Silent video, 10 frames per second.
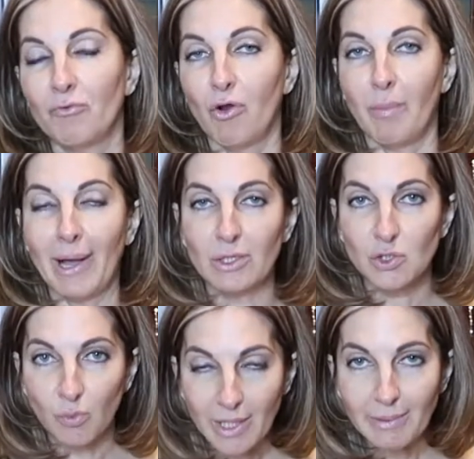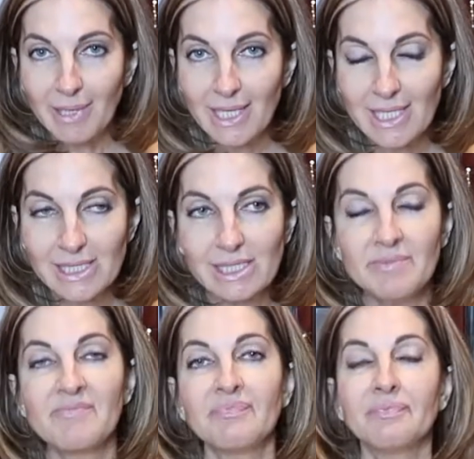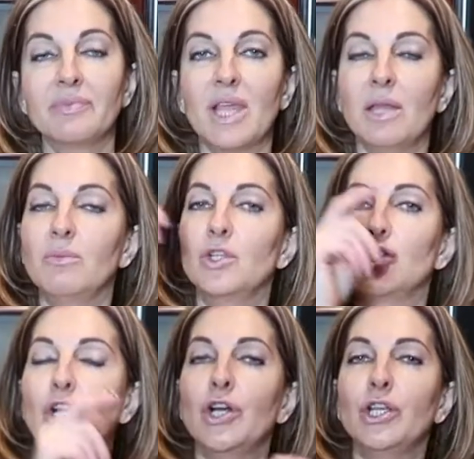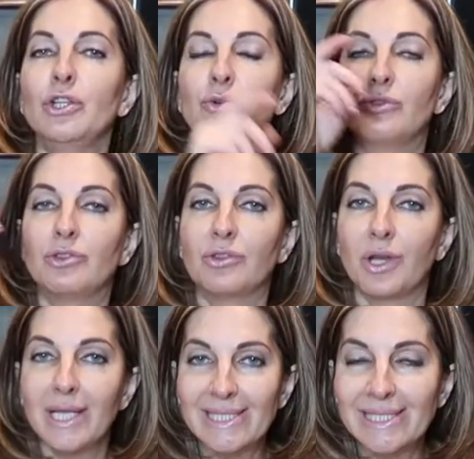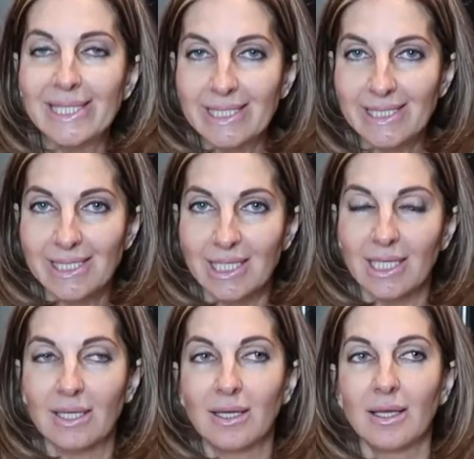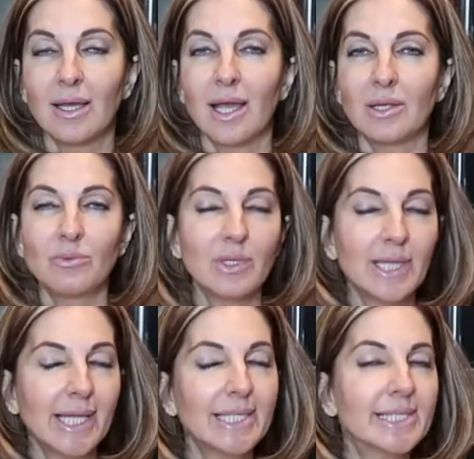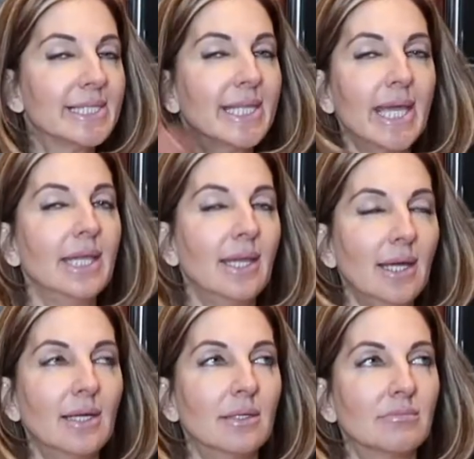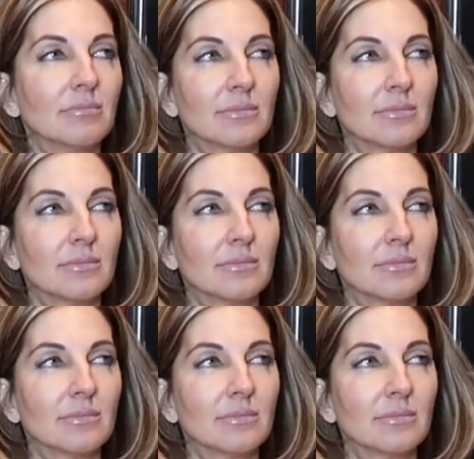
for about 20 minutes. Then we turn it to 360 and we'll let it stay there,